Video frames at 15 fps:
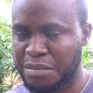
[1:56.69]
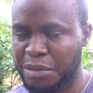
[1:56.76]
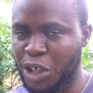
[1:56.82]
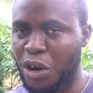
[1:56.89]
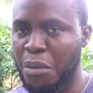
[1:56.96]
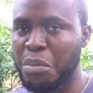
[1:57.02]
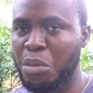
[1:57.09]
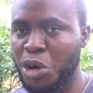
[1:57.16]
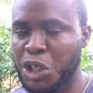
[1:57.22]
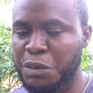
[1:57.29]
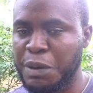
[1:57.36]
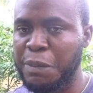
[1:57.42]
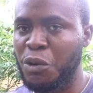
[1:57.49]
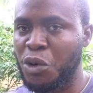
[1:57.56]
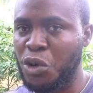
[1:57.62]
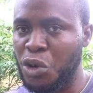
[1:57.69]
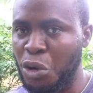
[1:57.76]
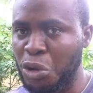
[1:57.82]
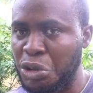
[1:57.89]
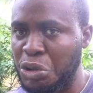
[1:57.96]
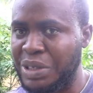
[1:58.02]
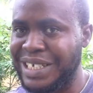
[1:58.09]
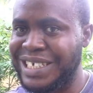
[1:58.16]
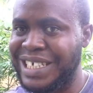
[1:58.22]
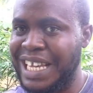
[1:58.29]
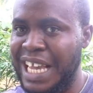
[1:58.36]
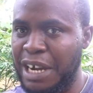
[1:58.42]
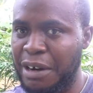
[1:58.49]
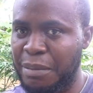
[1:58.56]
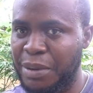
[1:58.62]
because most people go to this
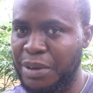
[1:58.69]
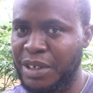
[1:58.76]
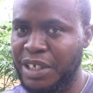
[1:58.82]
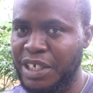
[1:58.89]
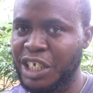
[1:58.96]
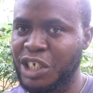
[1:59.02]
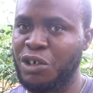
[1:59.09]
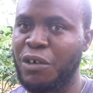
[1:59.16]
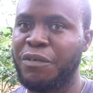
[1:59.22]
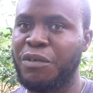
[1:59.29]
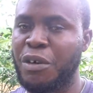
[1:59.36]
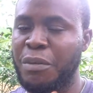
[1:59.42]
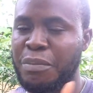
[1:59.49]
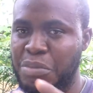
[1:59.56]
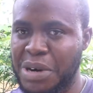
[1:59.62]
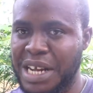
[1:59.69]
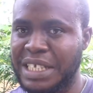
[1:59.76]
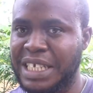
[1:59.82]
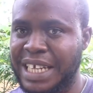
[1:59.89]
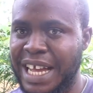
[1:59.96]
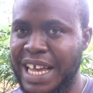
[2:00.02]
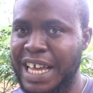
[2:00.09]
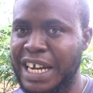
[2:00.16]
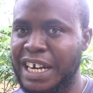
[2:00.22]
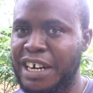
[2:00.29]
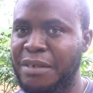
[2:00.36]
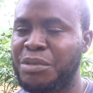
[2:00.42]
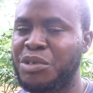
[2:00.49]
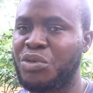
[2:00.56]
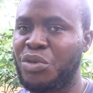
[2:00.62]
help, you know, for practical
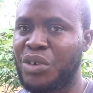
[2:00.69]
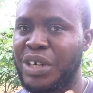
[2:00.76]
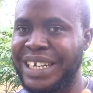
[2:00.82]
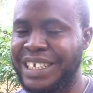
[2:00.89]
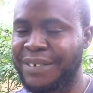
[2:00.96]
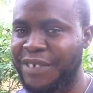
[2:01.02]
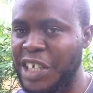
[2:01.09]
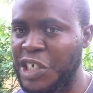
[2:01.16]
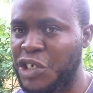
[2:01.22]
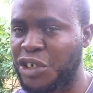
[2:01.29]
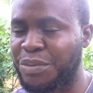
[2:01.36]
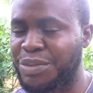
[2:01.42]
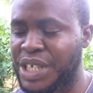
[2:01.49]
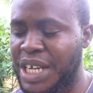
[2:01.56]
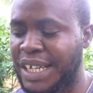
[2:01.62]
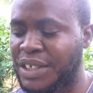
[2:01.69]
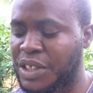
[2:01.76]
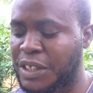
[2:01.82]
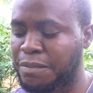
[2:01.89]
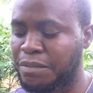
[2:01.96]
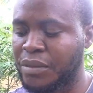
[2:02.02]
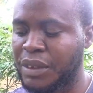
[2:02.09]
help, to look at different subjects,